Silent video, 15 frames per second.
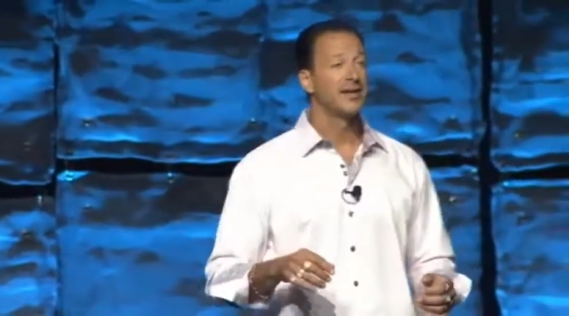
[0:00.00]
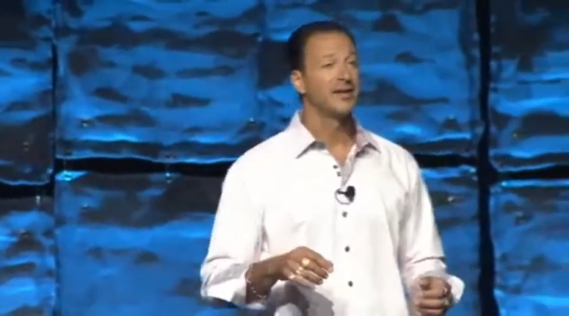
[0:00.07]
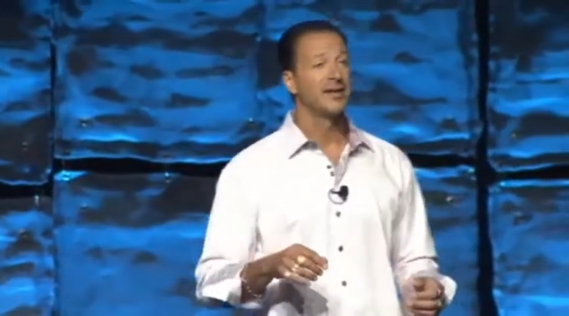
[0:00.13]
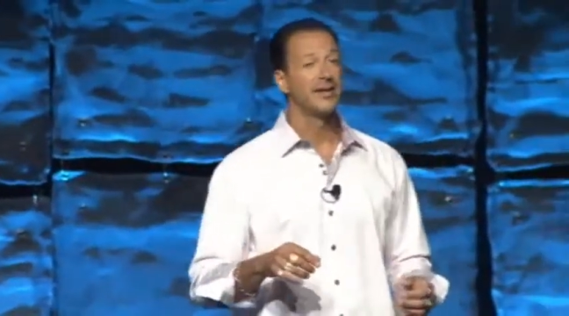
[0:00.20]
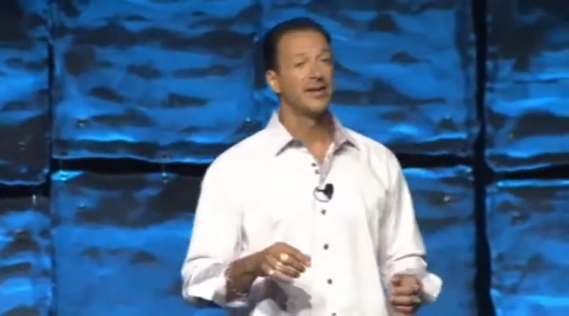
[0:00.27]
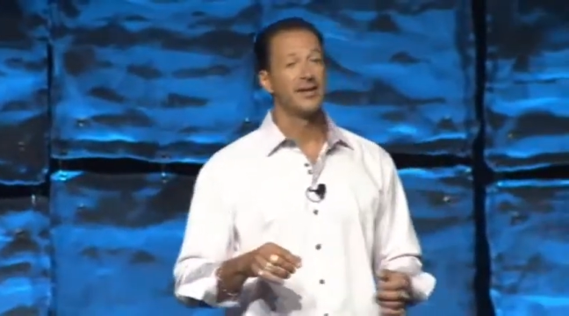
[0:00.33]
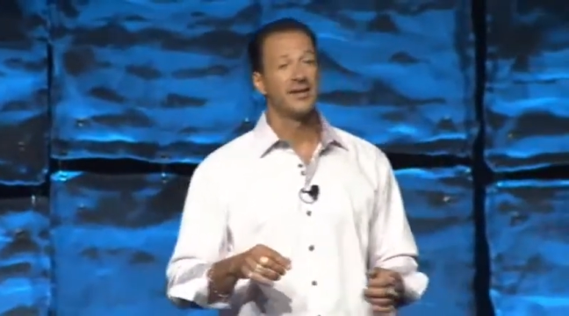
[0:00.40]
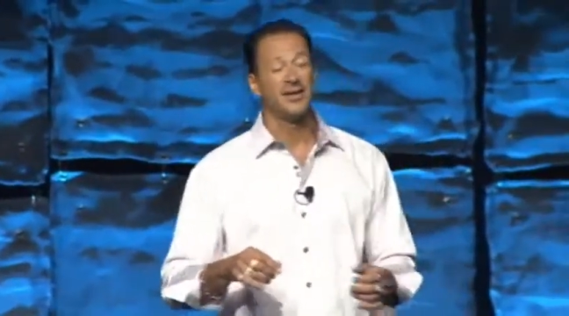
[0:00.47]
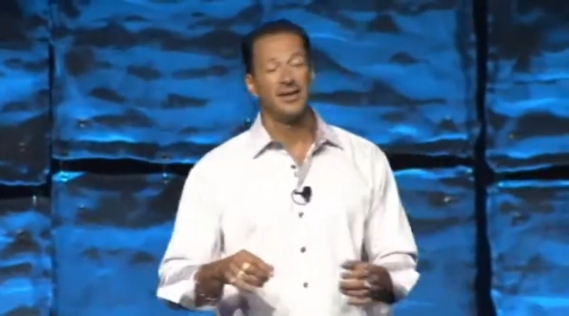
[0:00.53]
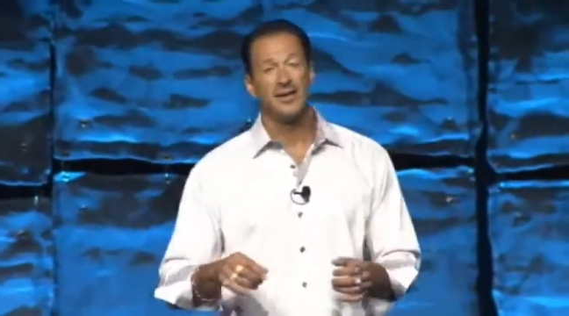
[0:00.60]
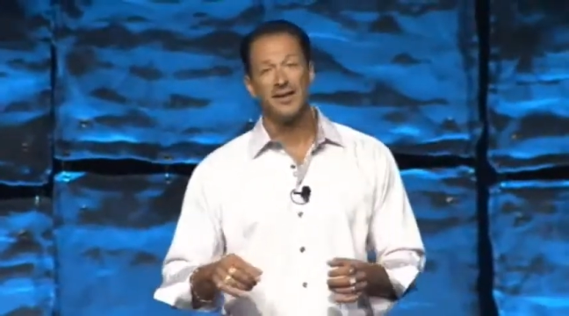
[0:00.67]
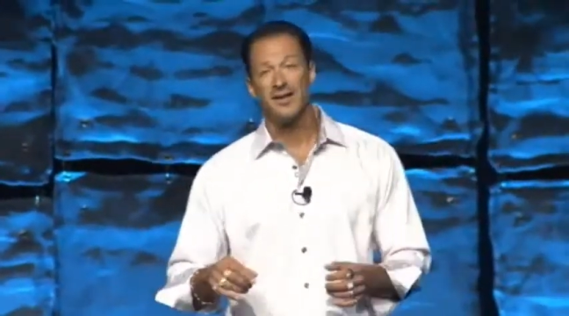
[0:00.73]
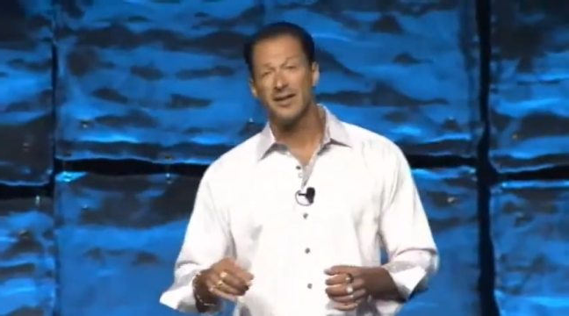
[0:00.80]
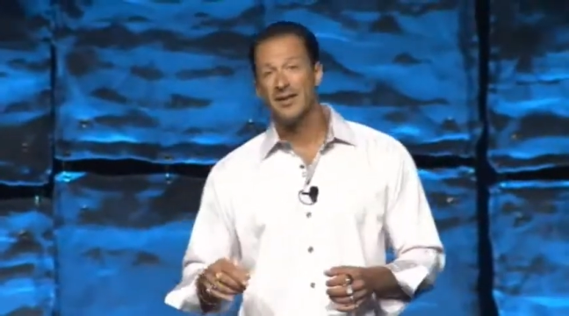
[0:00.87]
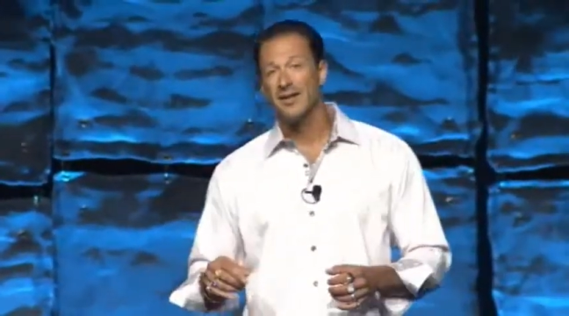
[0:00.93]

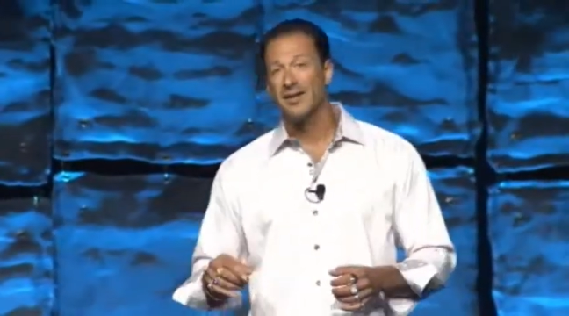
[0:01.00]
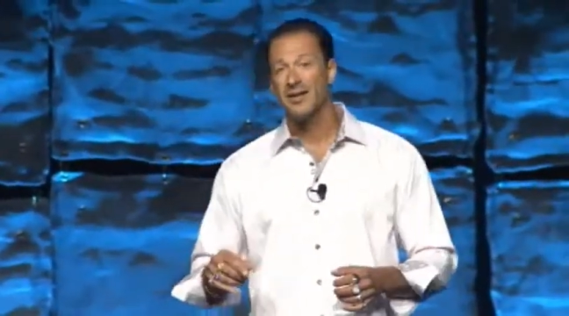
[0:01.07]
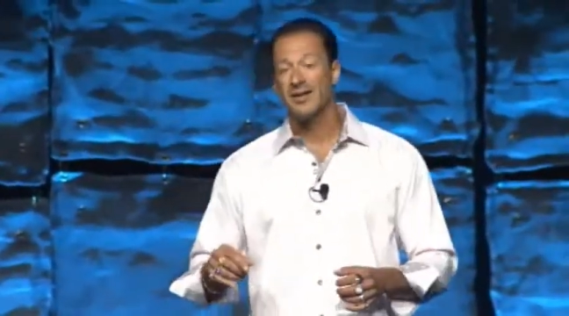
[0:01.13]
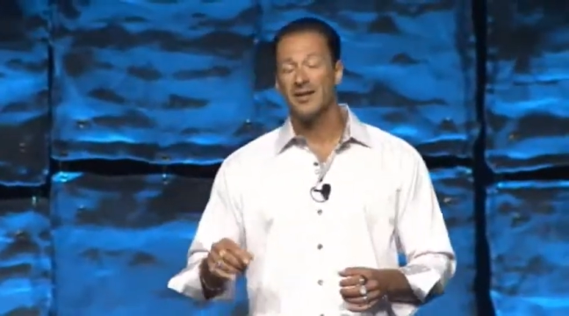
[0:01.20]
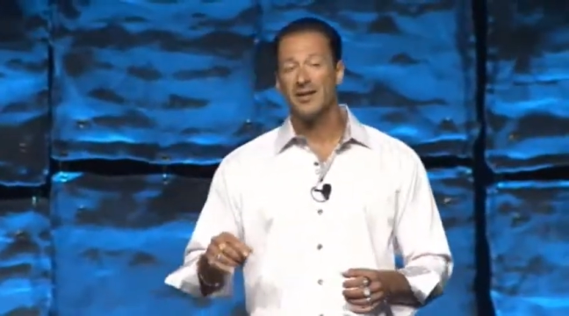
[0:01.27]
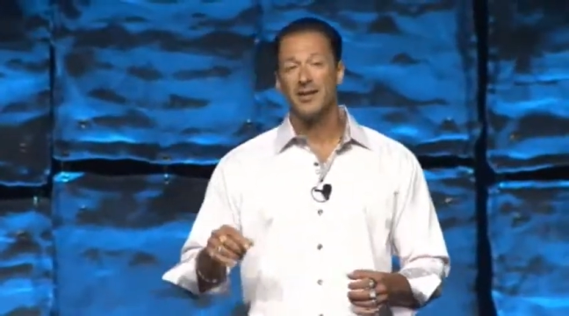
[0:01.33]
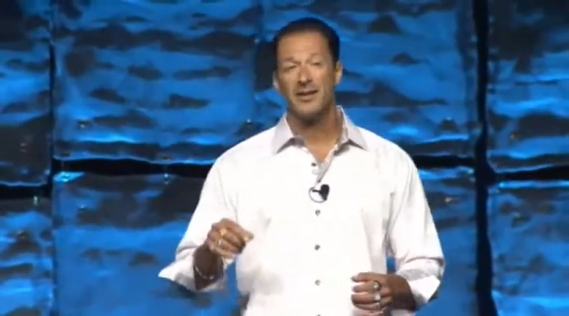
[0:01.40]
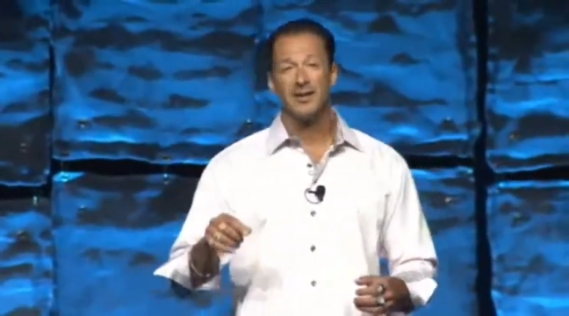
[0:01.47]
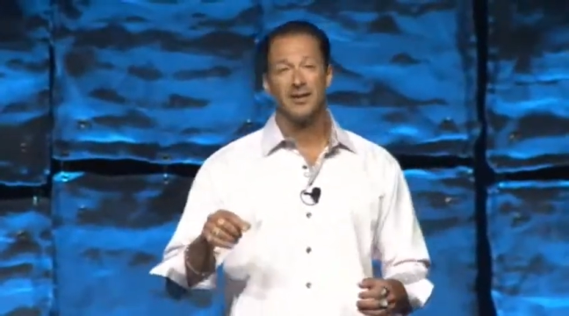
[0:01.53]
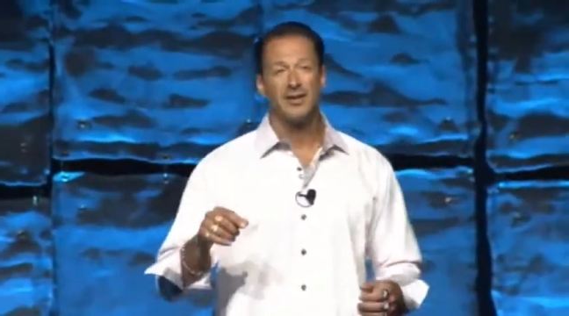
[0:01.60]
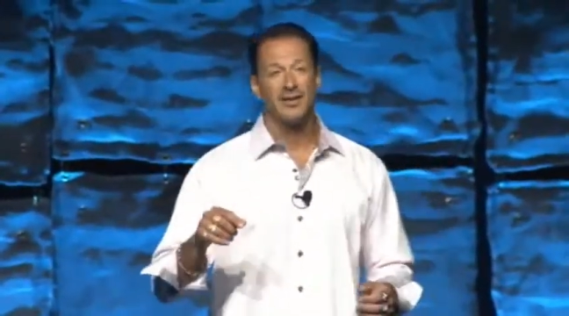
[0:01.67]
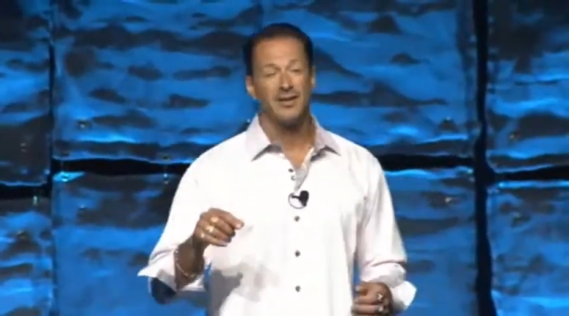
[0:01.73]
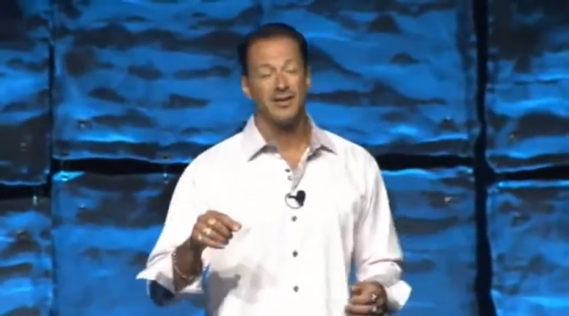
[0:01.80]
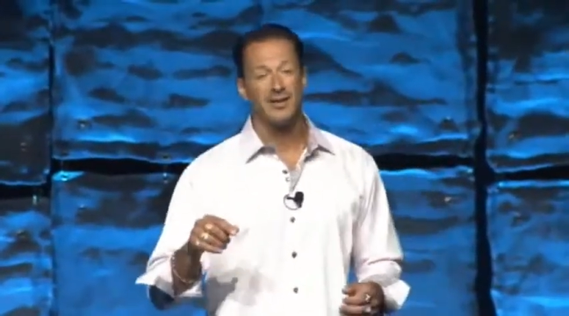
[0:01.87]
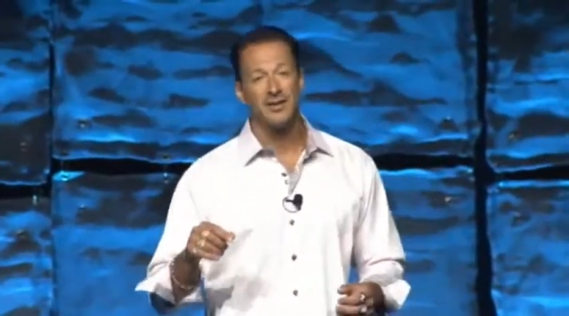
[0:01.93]
(silence)